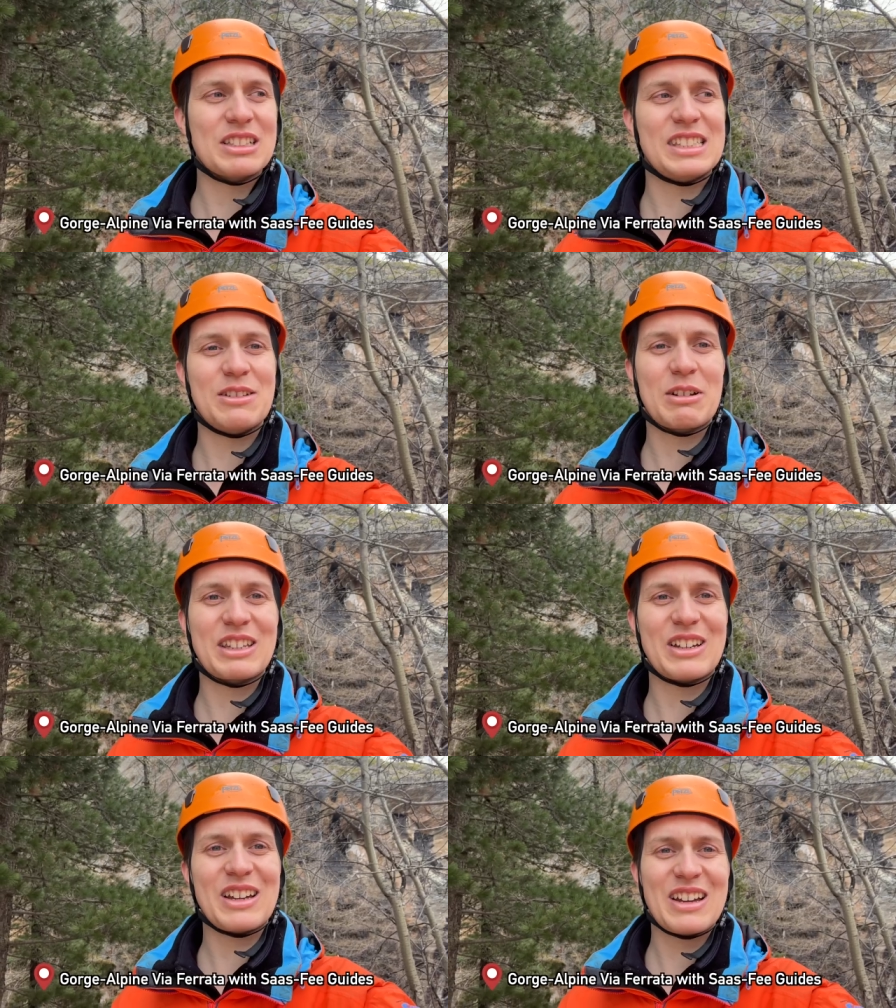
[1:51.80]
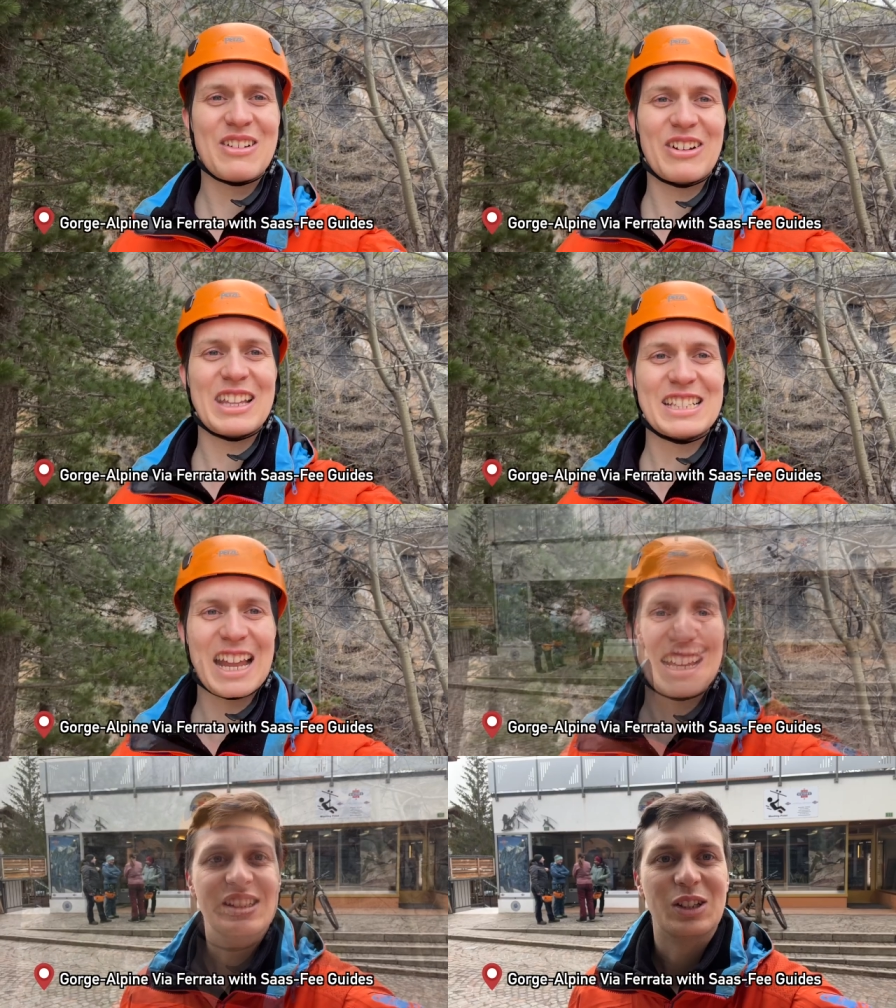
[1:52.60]
see what uh, what it's
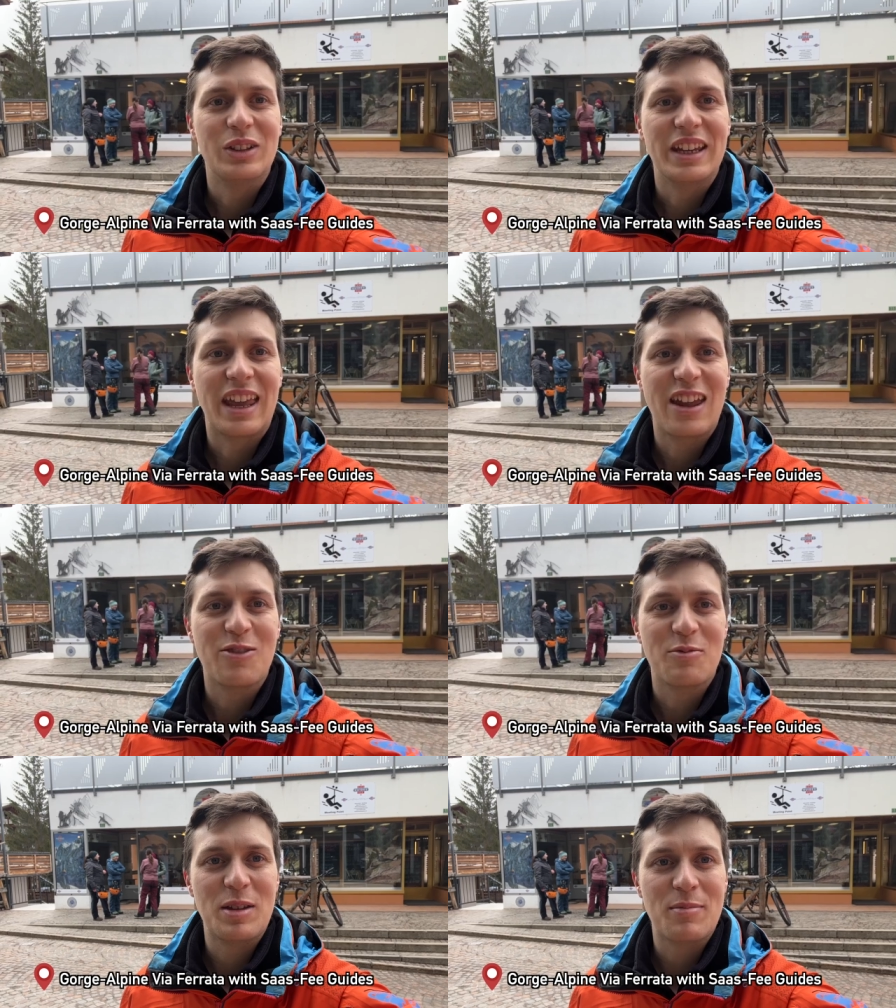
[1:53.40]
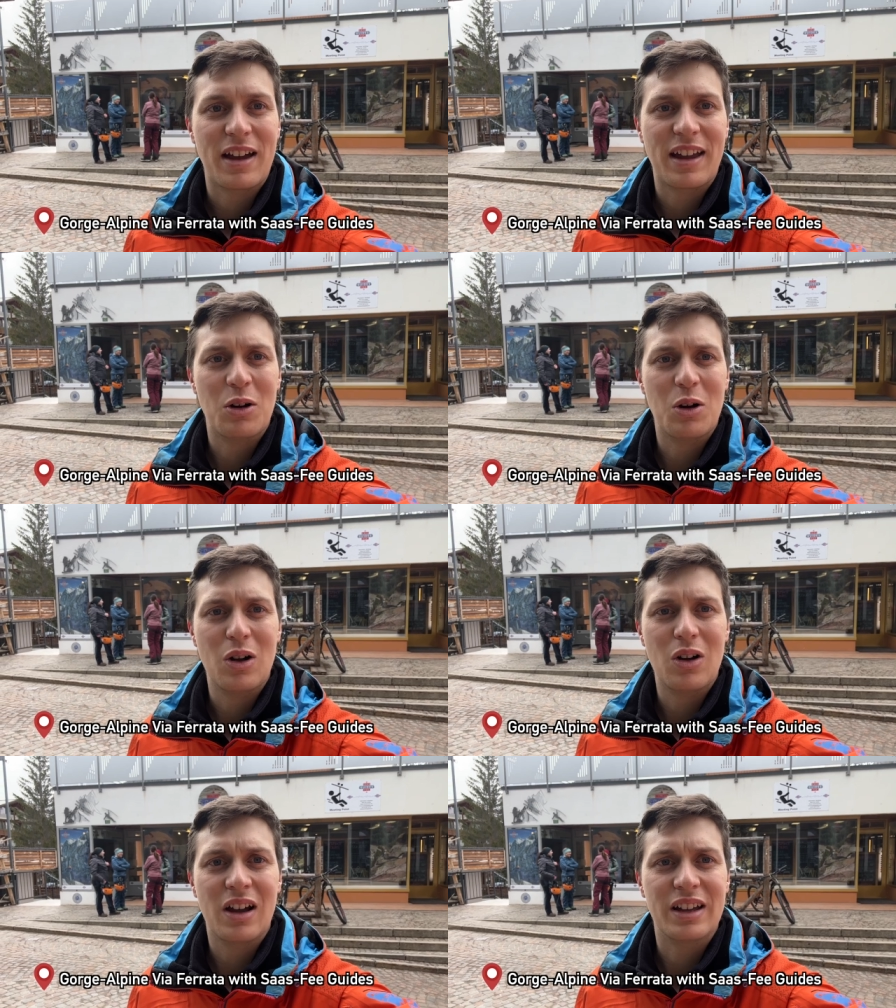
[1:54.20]
like. So they gave me my
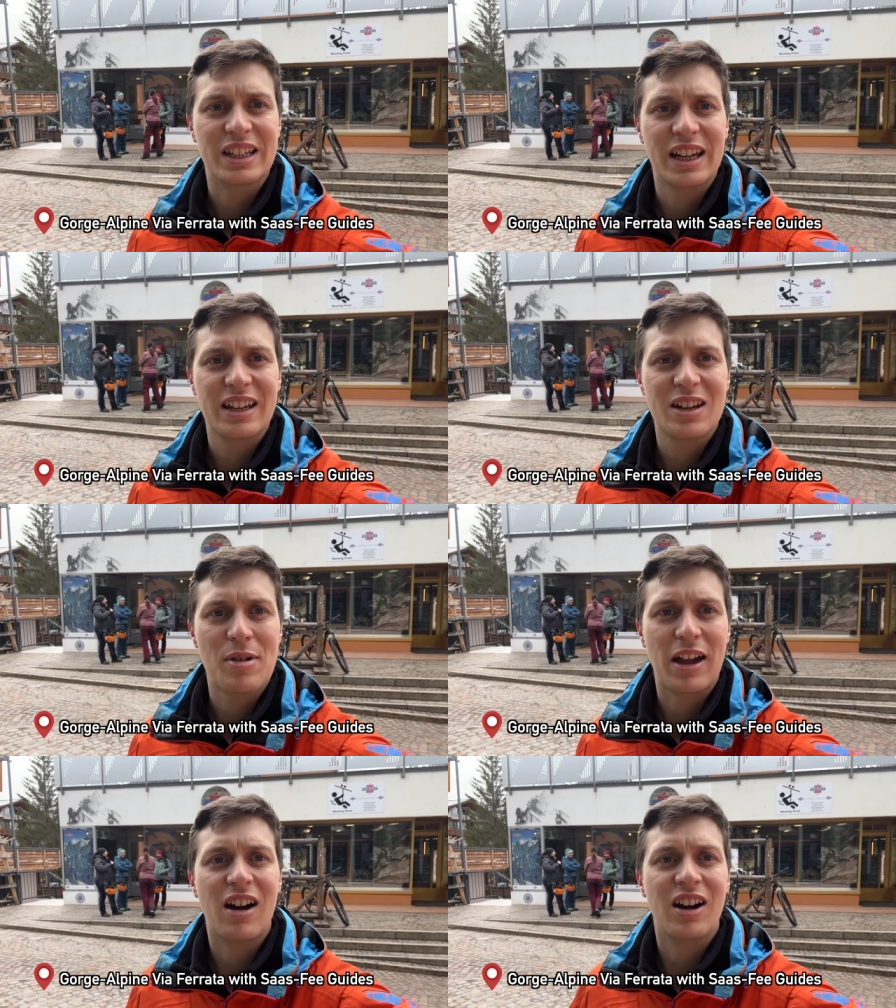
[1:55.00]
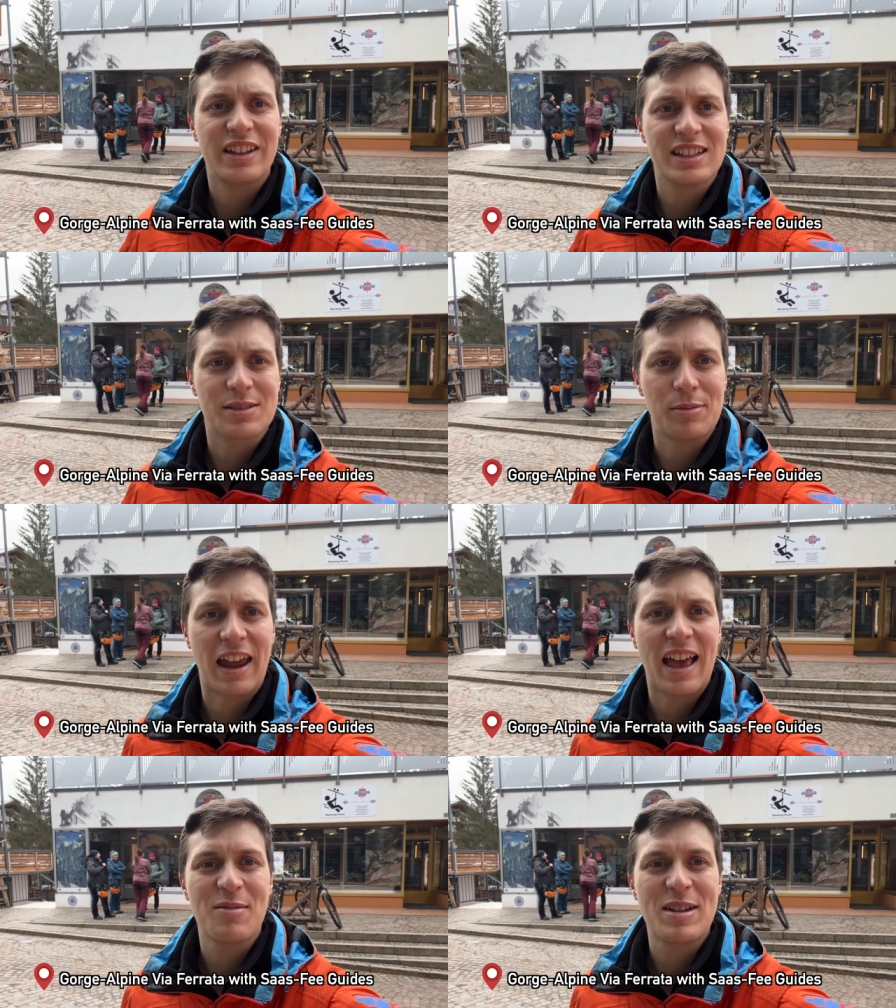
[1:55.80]
whole attire, my harness, my
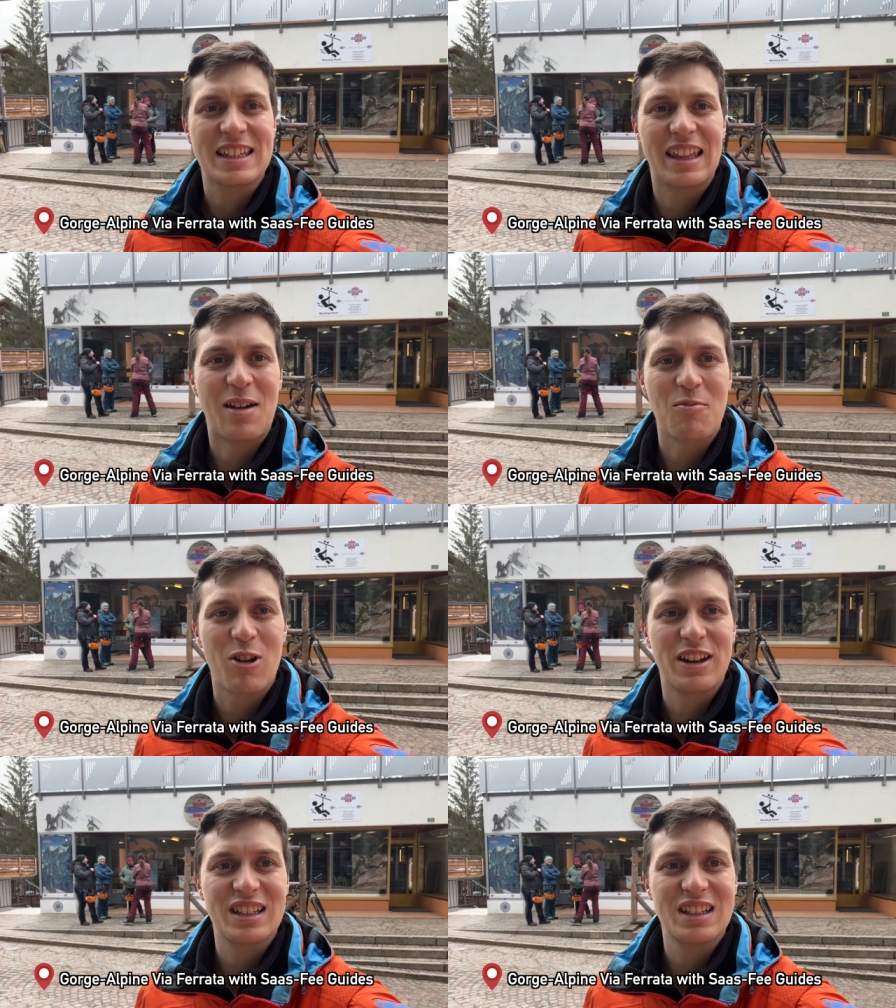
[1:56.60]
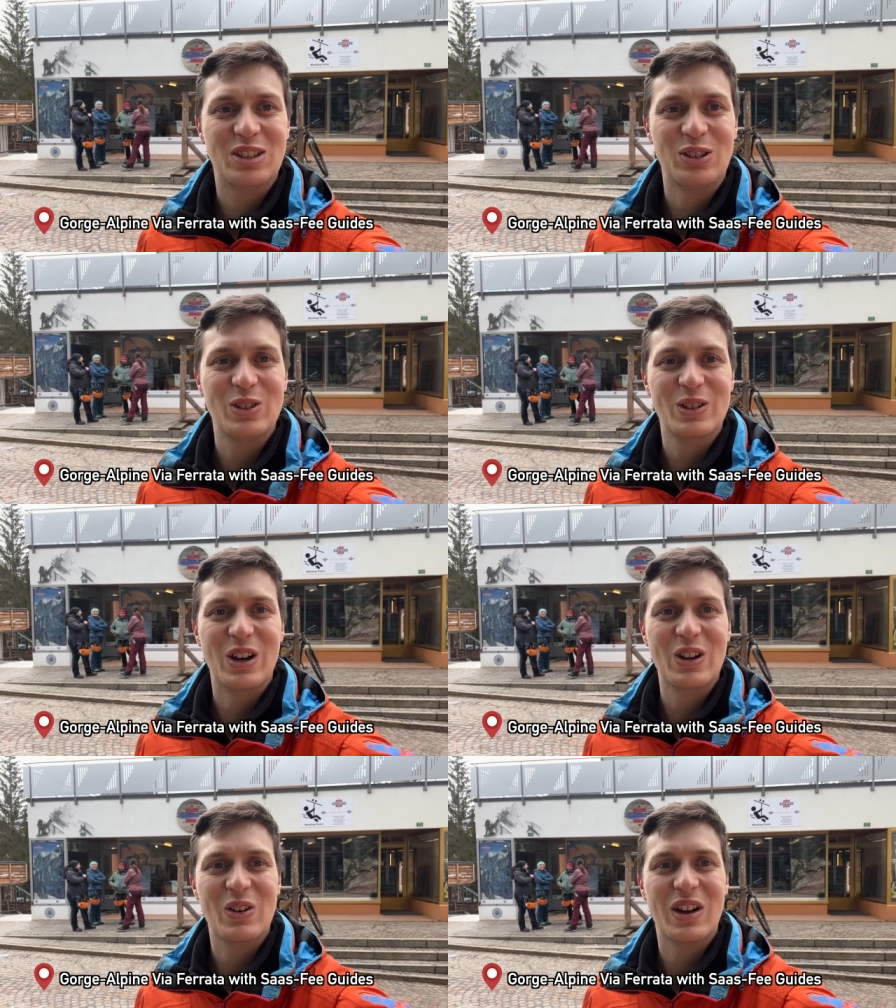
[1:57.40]
helmet, and I'm ready to go.